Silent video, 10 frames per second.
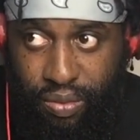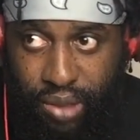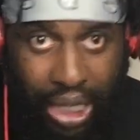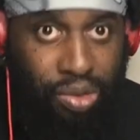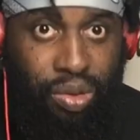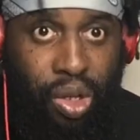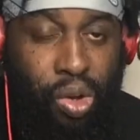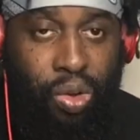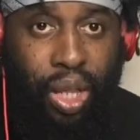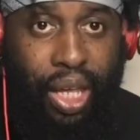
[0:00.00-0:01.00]
I don't know,
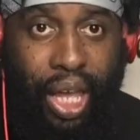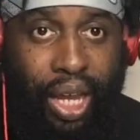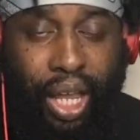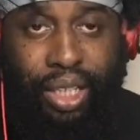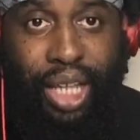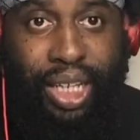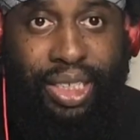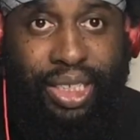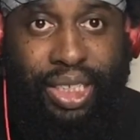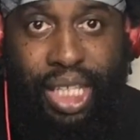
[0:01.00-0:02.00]
like, I
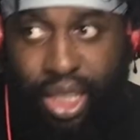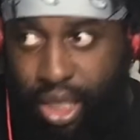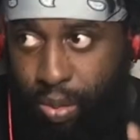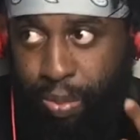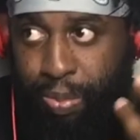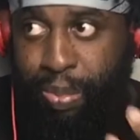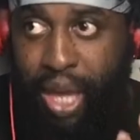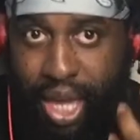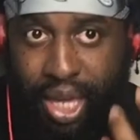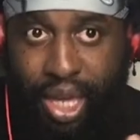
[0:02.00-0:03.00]
didn't see the
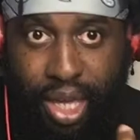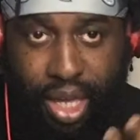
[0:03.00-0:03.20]
big,